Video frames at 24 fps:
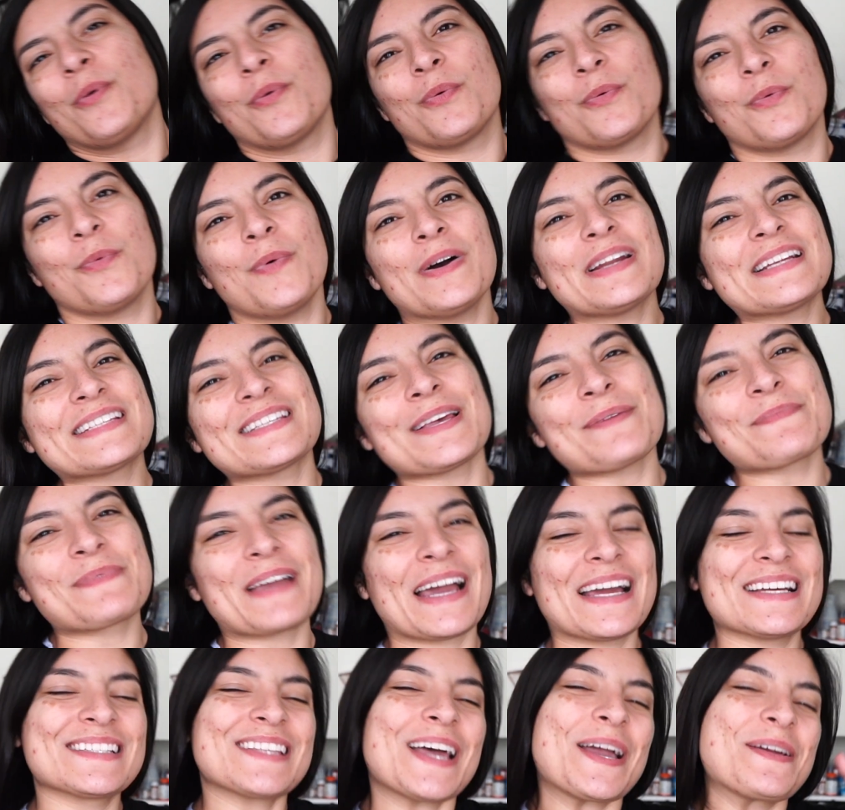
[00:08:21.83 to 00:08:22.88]
What is up
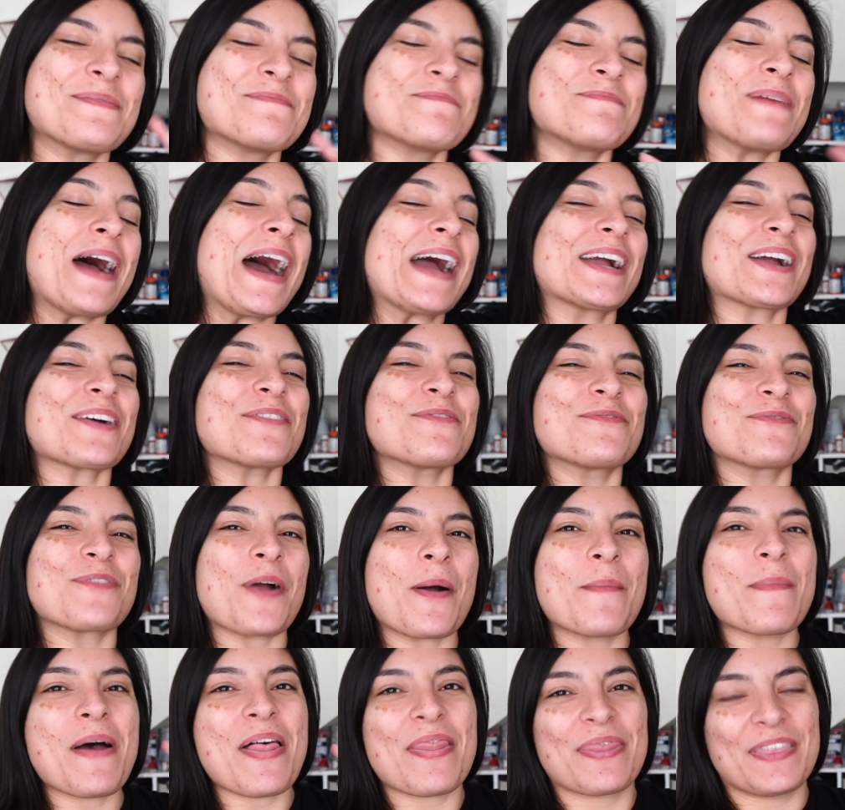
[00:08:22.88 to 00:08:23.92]
guys? I'm back
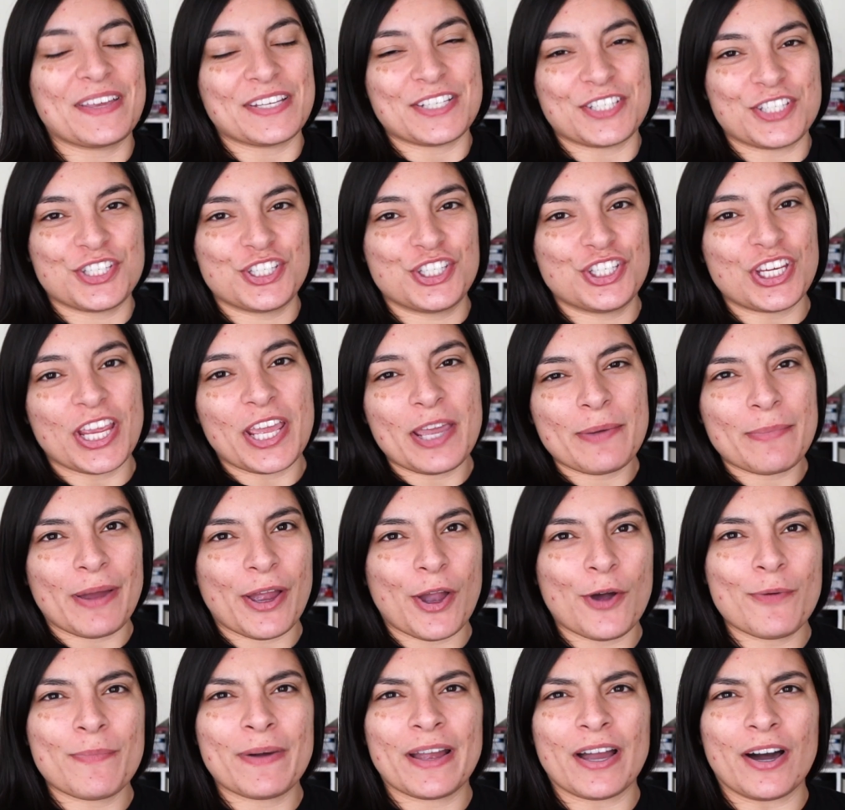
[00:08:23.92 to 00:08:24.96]
from the gym.
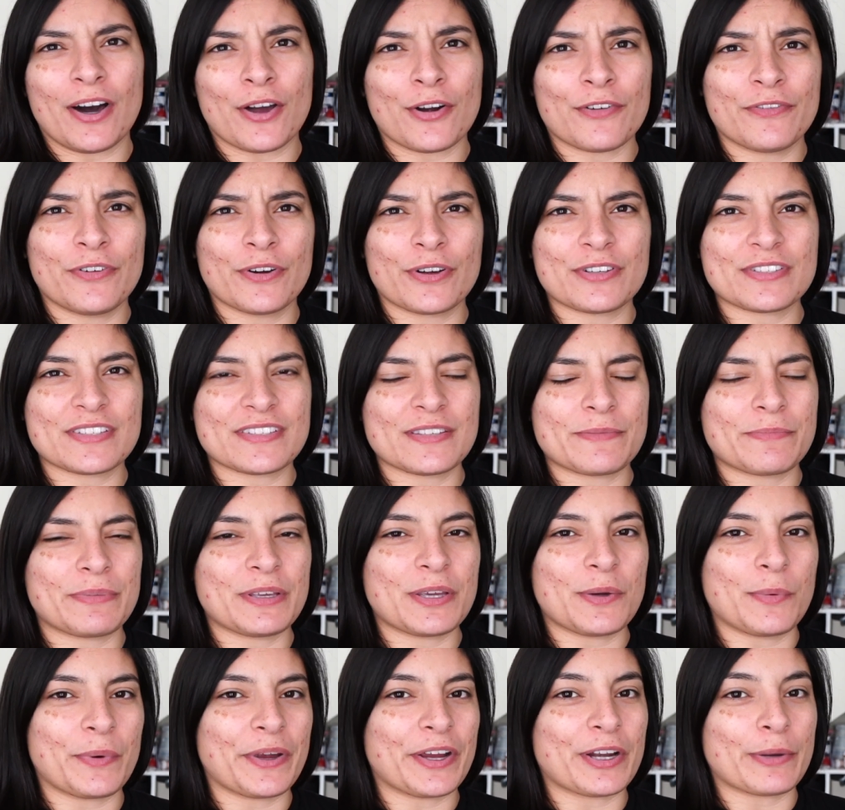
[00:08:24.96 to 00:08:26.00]
I hope my autofocus isn't
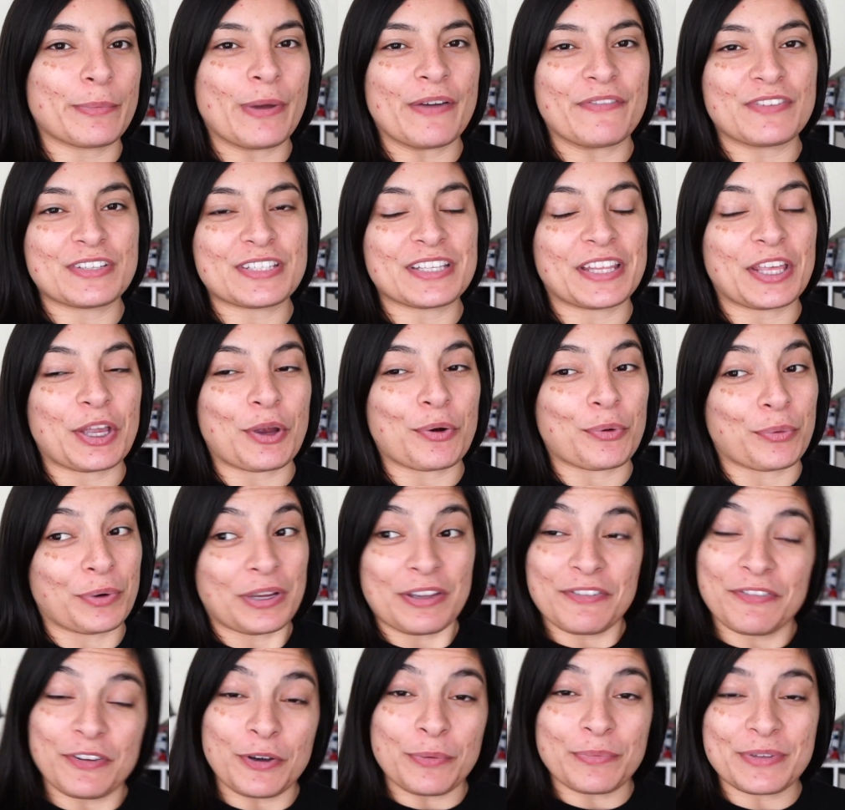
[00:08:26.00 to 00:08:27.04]
being weird. I'm having to like
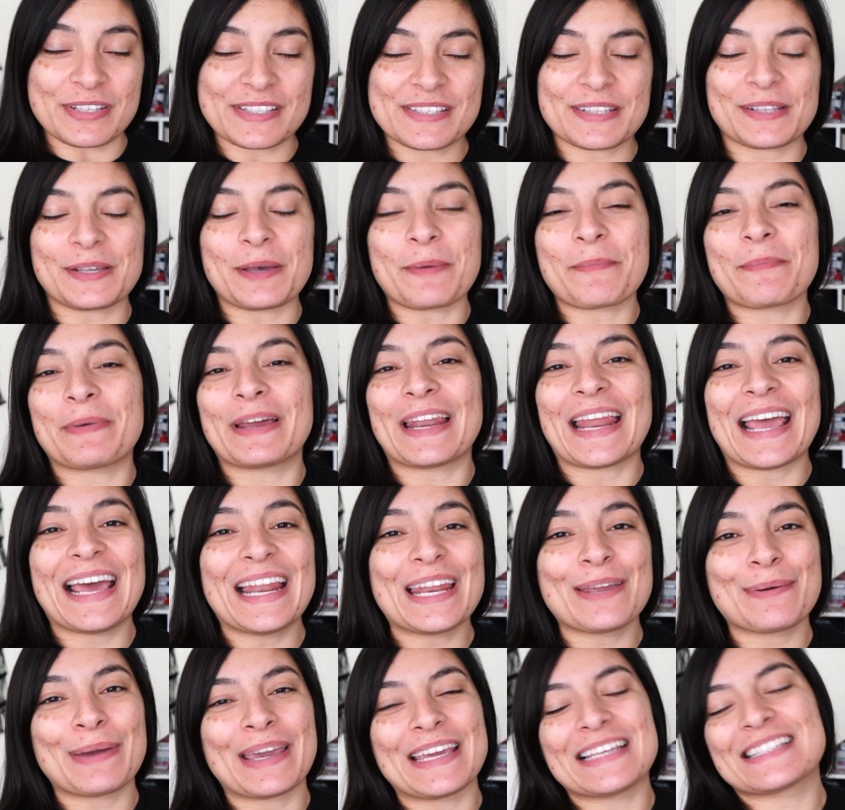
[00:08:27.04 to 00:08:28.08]
refilm this clip. But
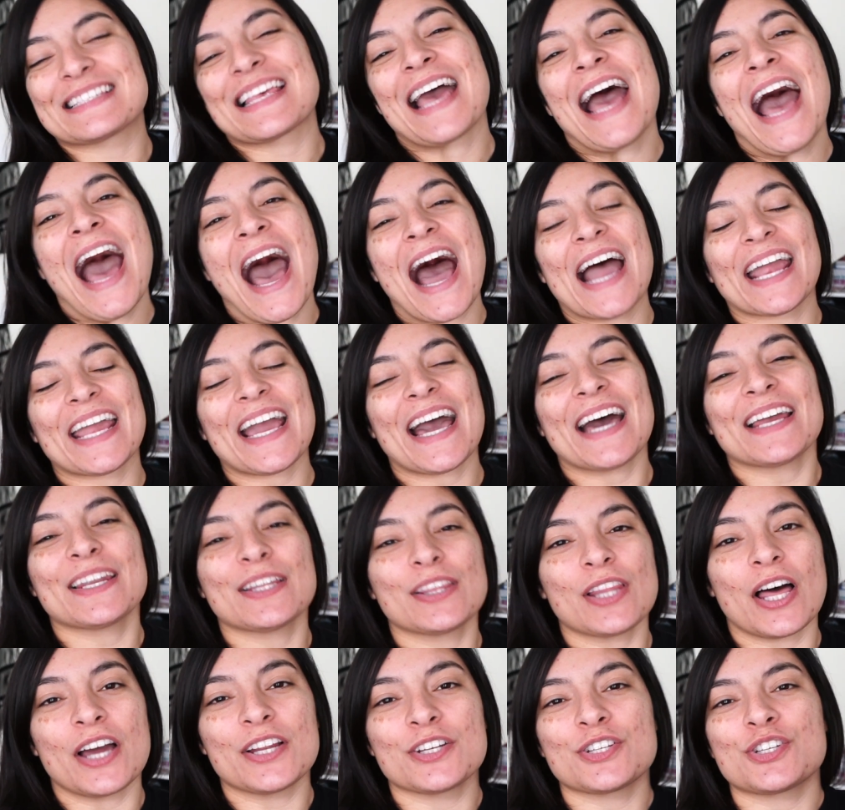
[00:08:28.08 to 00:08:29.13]
anyways, I
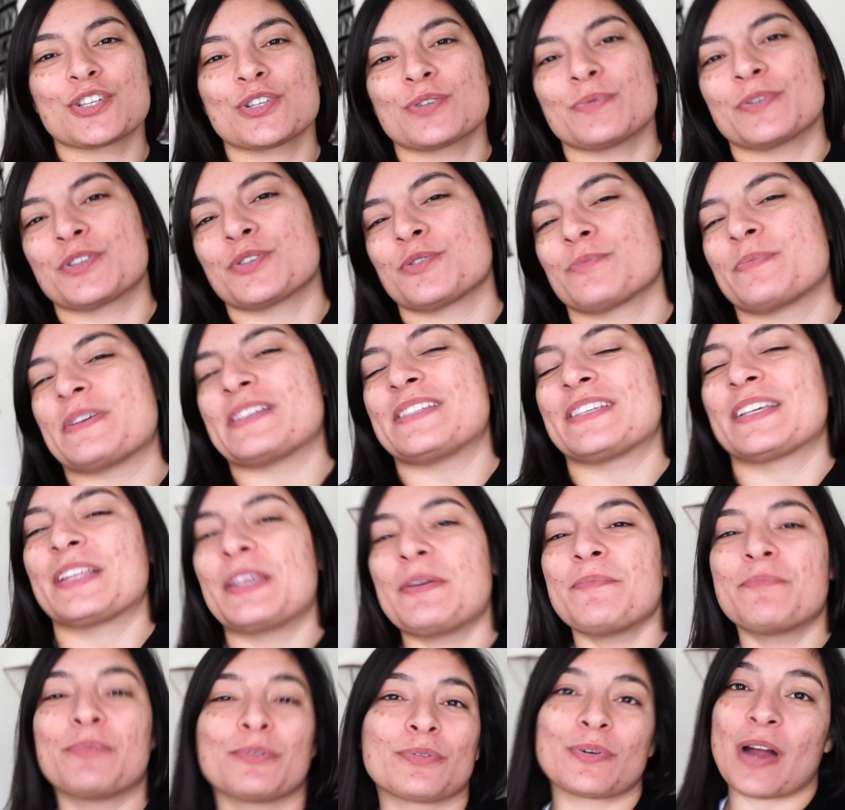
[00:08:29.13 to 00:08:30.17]
had lunch, which was
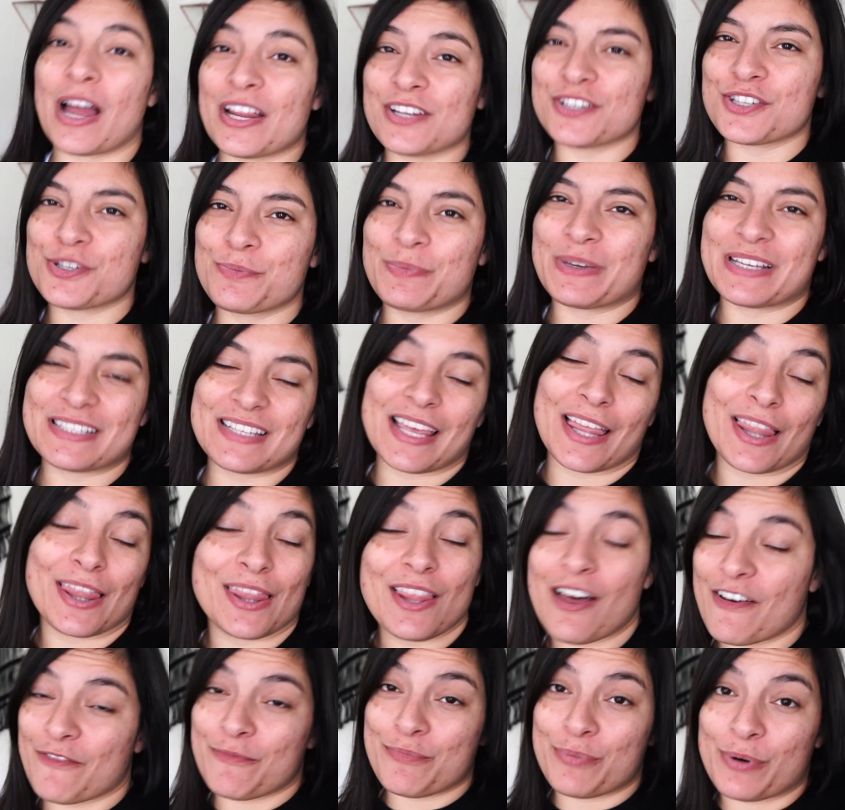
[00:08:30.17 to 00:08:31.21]
basically brunch because I
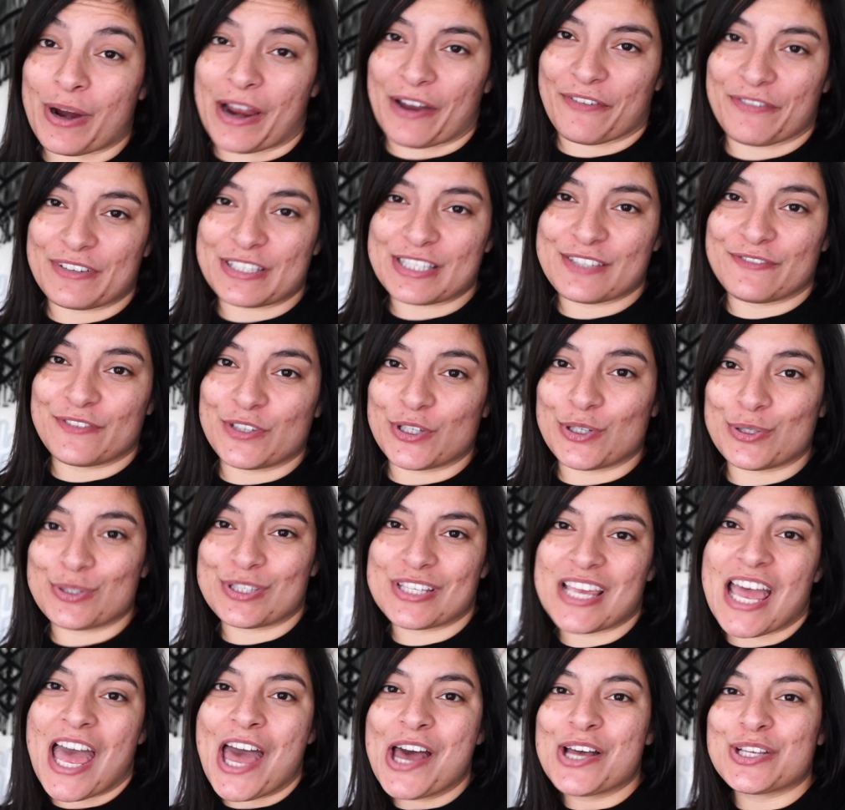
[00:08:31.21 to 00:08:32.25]
love breakfast
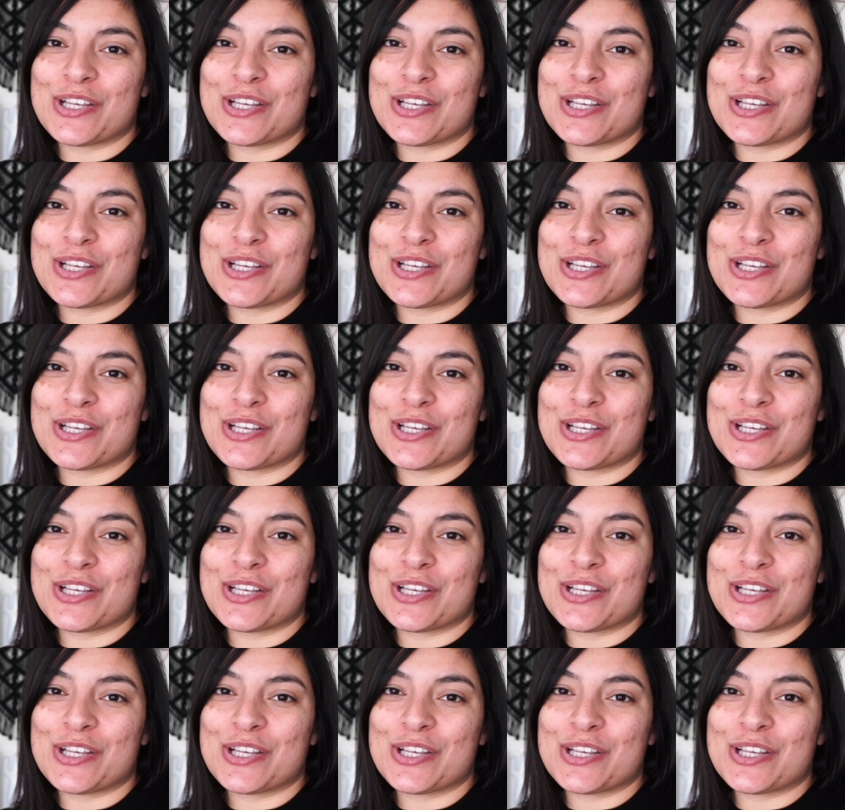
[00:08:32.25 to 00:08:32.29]
foods.